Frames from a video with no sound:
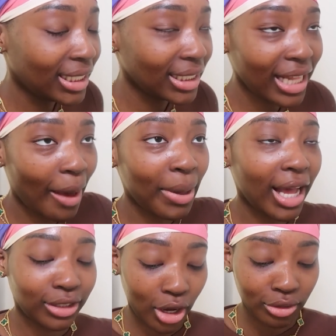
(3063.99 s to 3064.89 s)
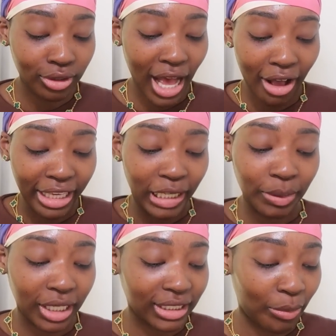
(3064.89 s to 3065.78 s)
this is not bad though i'll keep
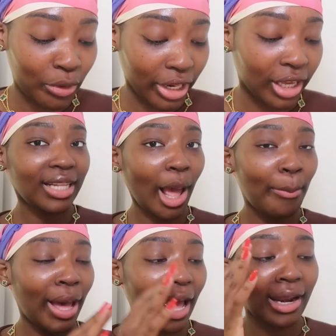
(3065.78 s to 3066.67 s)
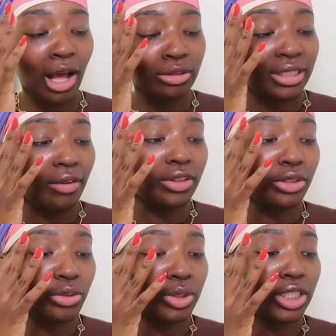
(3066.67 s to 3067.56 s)
it because i bought it not bad i'll
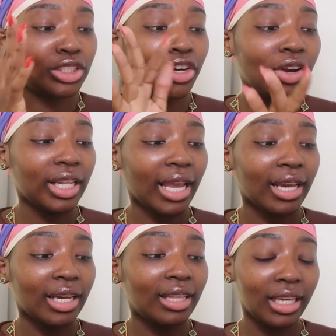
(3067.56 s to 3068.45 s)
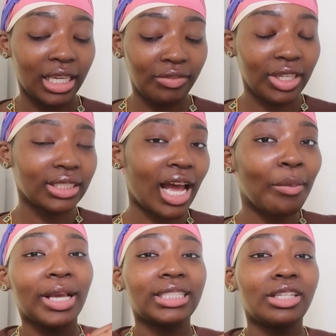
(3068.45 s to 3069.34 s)
definitely use this during like the evening
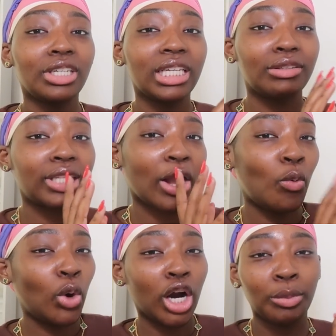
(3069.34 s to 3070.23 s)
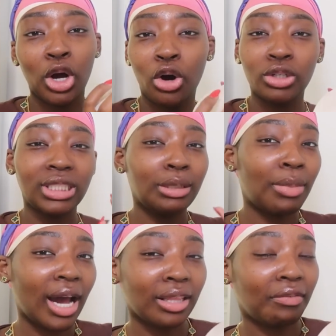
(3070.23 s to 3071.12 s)
time it literally gives like warm cozy
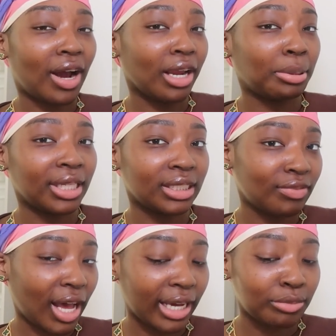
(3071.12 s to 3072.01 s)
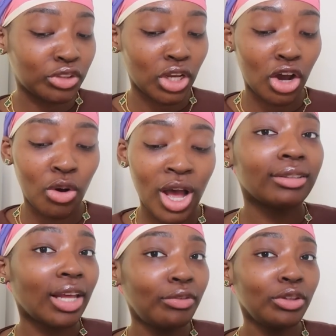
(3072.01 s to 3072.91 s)
by the fireplace vibes so
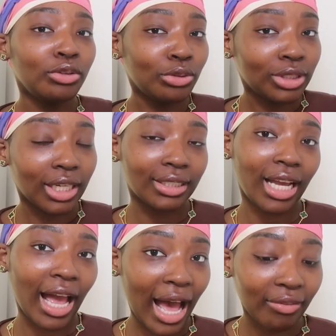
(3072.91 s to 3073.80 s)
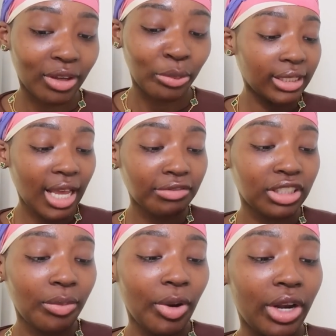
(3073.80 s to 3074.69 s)
i'll definitely use it because i have it. it does have
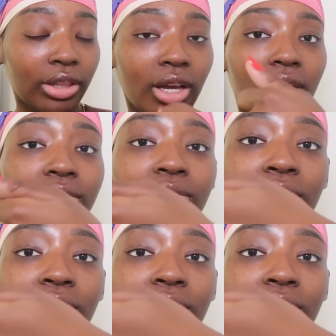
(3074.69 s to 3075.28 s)
shimmer in it though